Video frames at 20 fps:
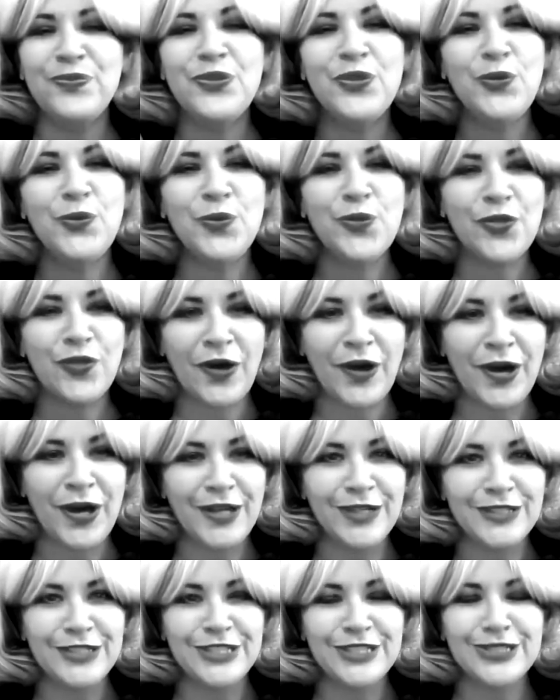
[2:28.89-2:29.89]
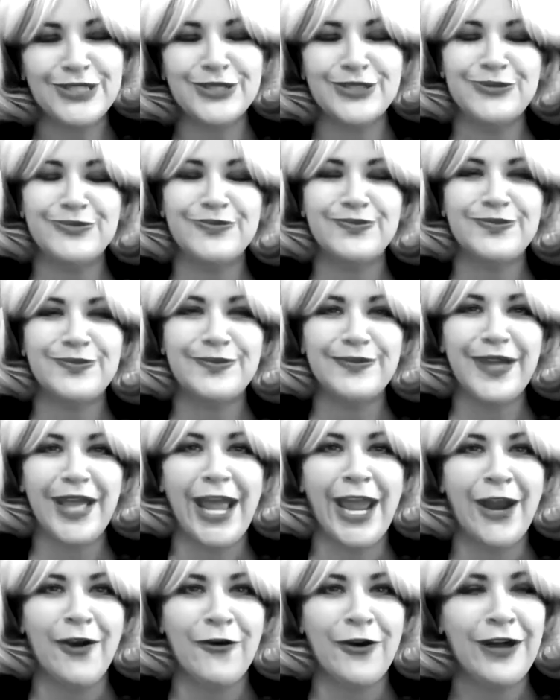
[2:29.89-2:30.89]
new thought
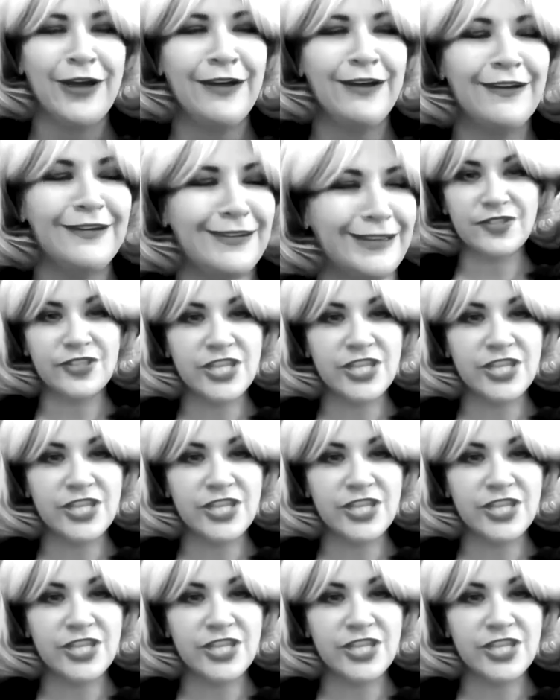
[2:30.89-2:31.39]
era,